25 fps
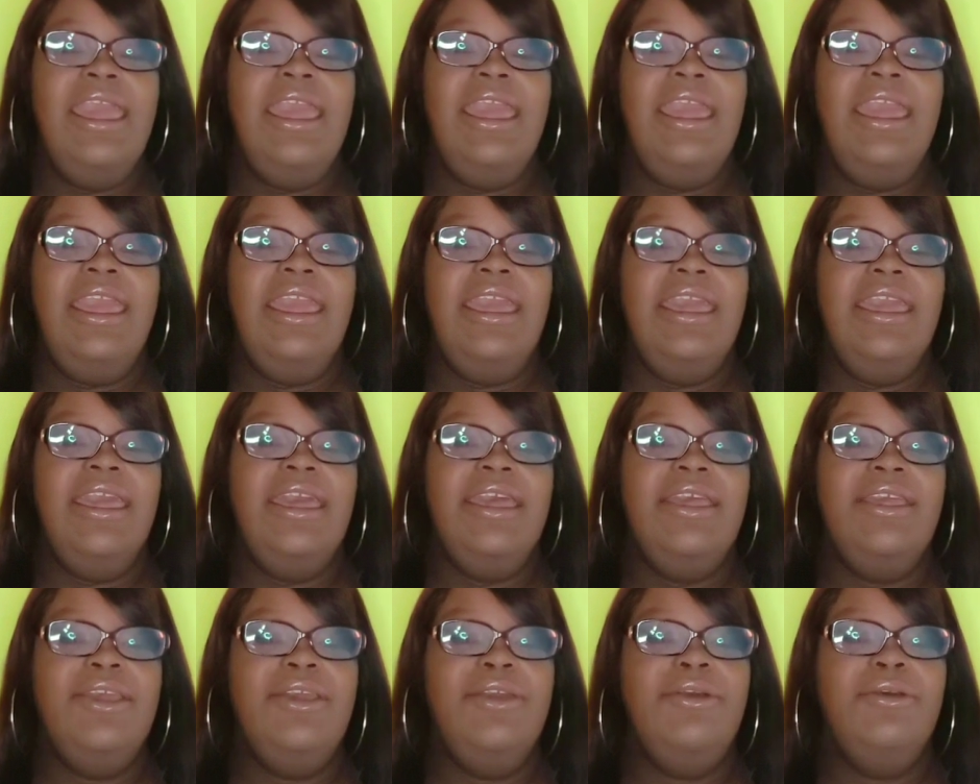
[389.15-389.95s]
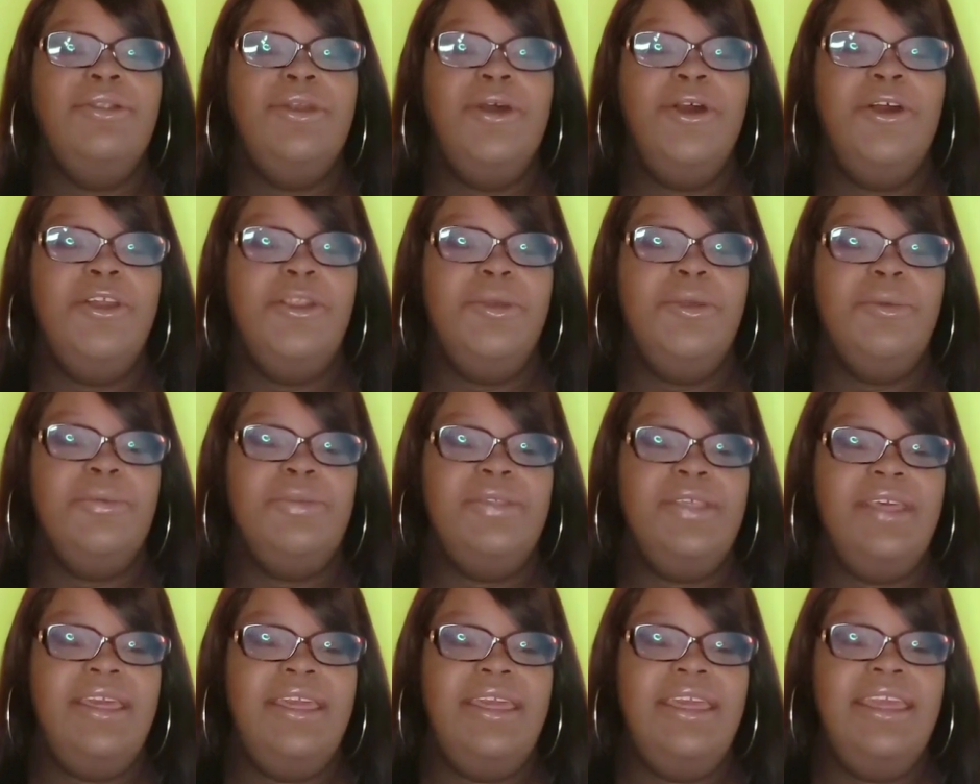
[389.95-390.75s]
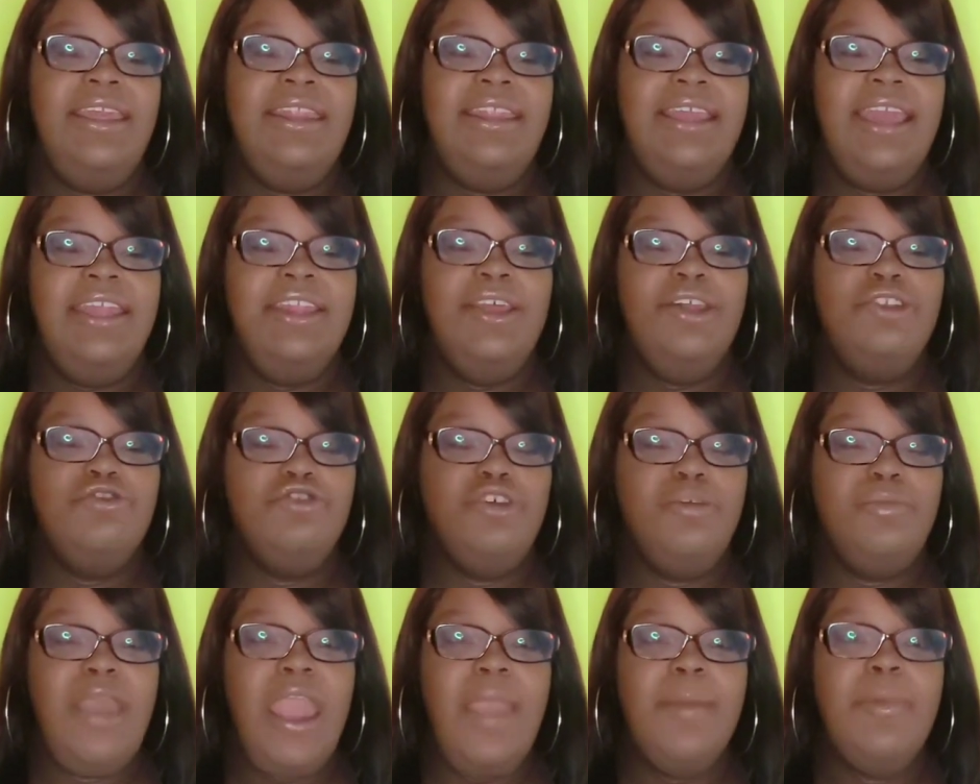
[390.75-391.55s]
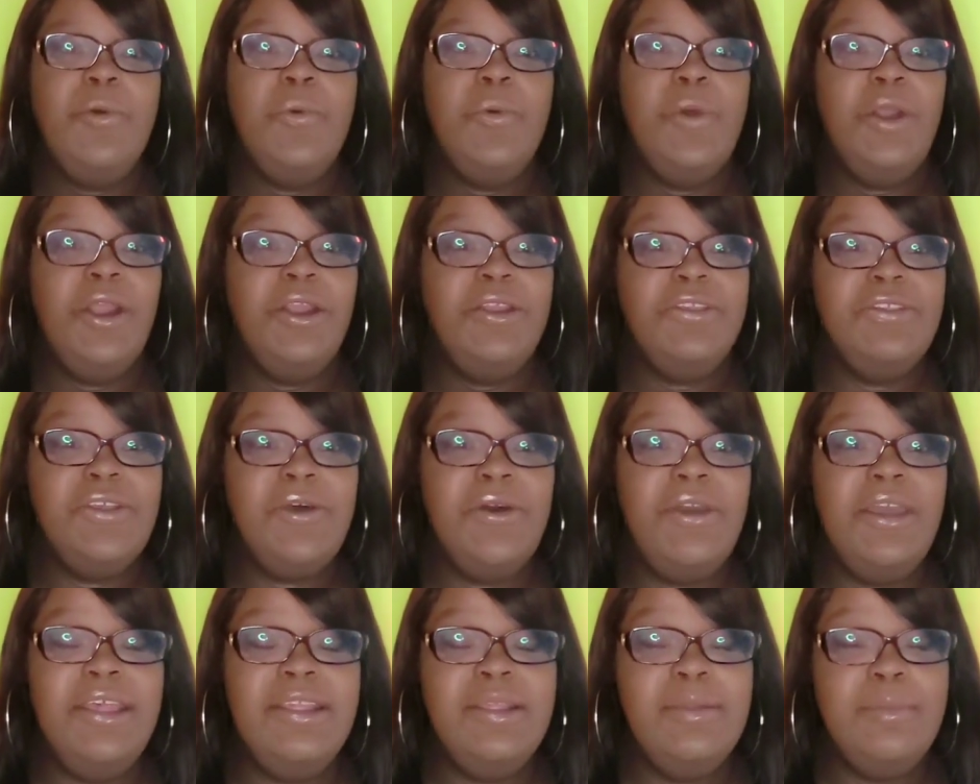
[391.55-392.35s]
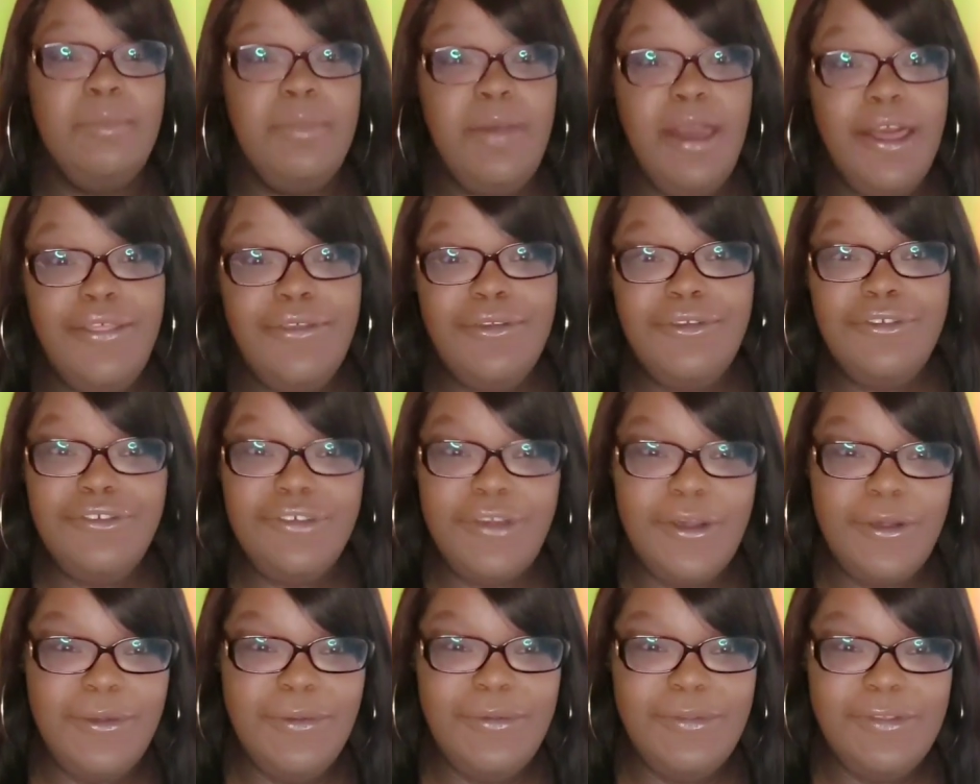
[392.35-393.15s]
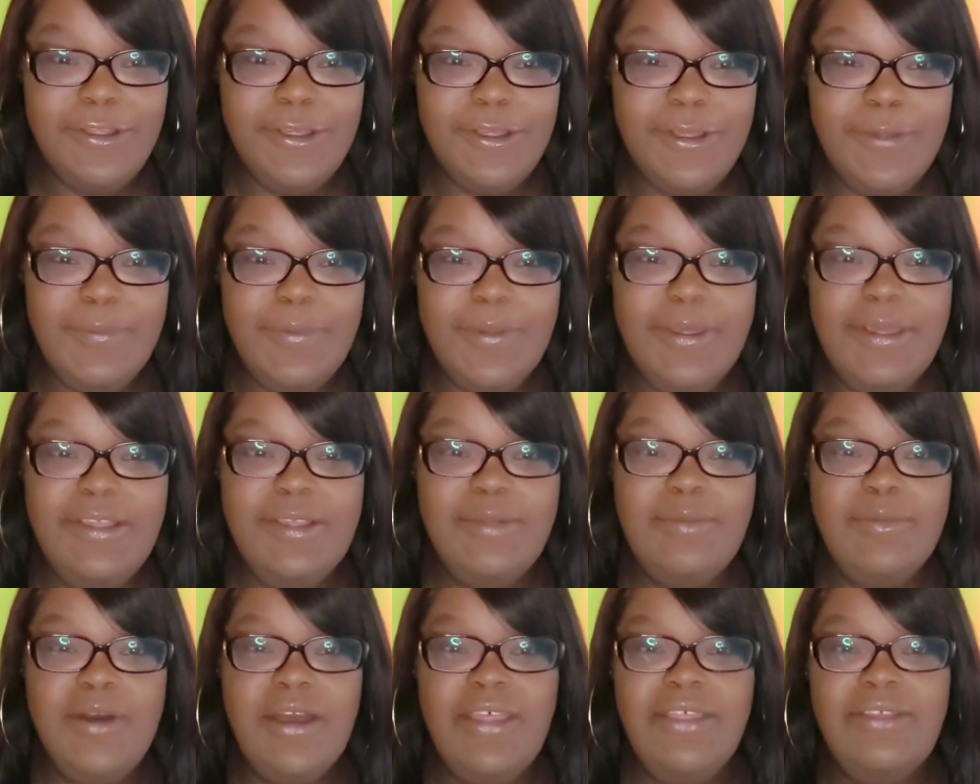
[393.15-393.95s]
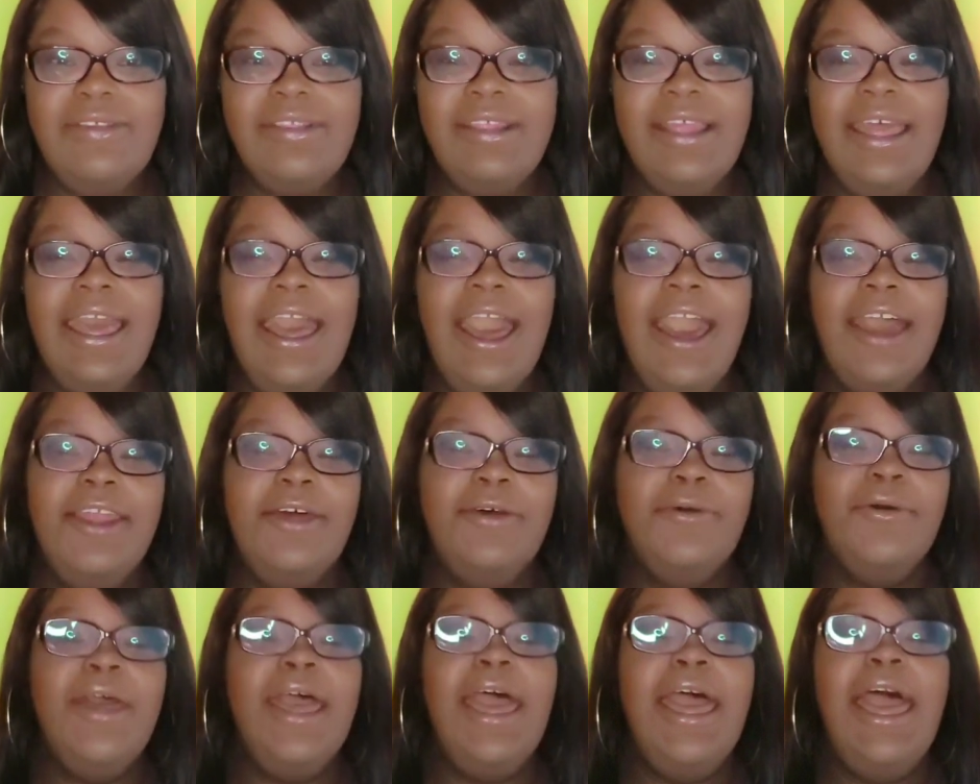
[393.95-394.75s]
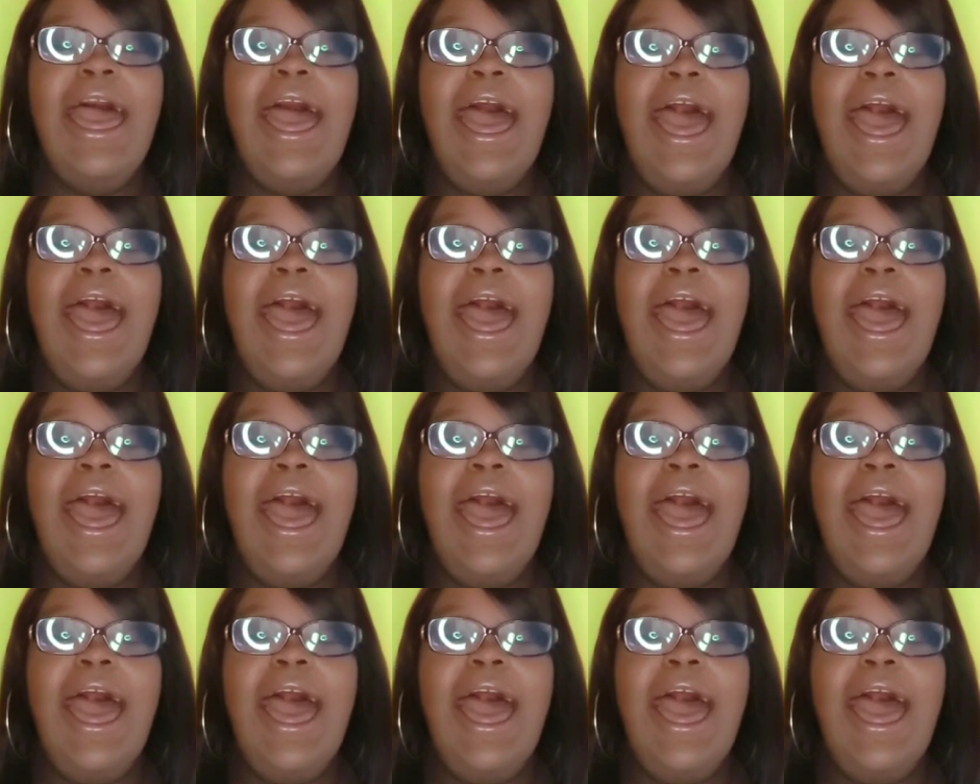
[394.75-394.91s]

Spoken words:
And you know what I'm saying? He done doing paperwork. So his mother shows up and his mother's like, how